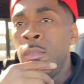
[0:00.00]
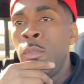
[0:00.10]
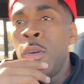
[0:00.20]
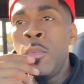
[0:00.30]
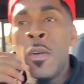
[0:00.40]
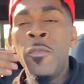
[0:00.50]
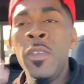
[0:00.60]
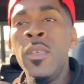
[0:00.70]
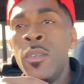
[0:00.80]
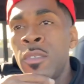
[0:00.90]
what, what
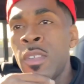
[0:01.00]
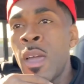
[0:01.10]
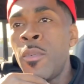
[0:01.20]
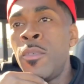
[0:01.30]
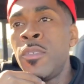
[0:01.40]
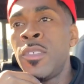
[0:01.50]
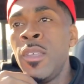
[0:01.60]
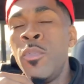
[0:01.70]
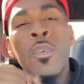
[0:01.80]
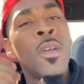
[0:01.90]
vehicles y'all want to
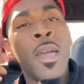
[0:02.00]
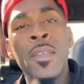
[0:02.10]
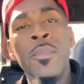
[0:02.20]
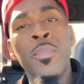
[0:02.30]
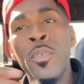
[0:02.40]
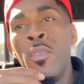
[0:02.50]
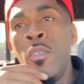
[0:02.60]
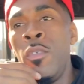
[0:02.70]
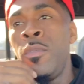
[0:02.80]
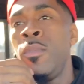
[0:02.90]
see, where I can
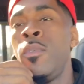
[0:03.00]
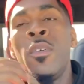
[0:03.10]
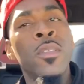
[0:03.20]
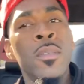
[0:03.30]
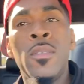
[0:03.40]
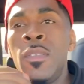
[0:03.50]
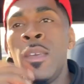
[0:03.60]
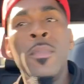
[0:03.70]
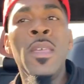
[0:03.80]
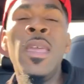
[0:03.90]
improve, what
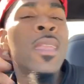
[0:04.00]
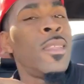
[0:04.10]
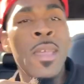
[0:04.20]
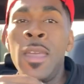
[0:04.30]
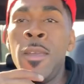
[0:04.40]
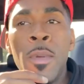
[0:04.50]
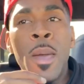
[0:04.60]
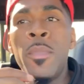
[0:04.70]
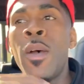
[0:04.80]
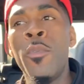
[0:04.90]
tell me anything, man.
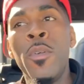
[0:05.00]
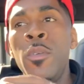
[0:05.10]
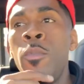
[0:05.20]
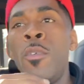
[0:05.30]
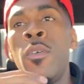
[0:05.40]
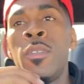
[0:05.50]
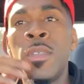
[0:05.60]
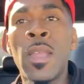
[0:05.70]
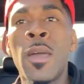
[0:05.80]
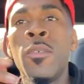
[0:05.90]
I'm not one of them ones
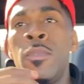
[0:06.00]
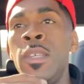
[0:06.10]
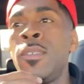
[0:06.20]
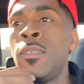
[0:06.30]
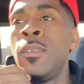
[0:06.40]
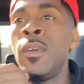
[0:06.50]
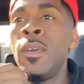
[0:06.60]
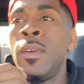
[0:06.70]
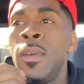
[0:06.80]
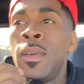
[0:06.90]
that's not gonna
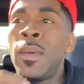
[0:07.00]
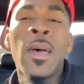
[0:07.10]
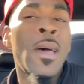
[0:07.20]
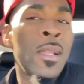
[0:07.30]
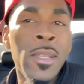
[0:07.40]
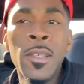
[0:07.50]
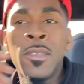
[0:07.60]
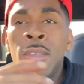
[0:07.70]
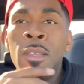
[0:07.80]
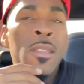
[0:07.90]
listen. I, I
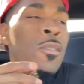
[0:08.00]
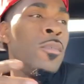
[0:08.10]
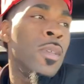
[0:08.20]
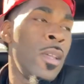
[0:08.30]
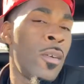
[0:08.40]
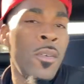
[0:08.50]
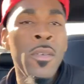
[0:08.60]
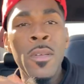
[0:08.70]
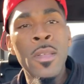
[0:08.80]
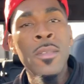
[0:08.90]
listen, and you can get on
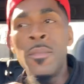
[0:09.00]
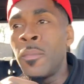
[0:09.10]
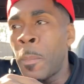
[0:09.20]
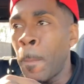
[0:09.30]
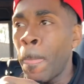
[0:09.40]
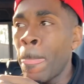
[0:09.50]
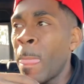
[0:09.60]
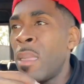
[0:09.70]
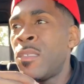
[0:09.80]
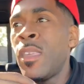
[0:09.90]
here and
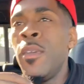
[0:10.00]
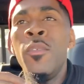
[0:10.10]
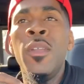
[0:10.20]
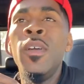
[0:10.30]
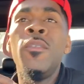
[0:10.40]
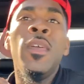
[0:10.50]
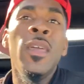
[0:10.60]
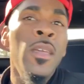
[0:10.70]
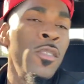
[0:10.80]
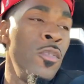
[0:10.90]
say whatever the
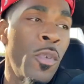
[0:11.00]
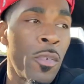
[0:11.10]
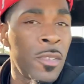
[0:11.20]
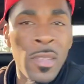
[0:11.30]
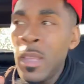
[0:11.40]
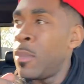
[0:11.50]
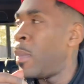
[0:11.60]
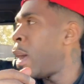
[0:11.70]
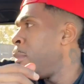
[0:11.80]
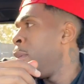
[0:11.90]
hell you want to say
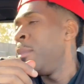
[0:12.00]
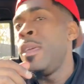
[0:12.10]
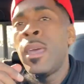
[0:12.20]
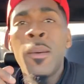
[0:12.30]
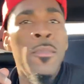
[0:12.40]
about me, man. I'm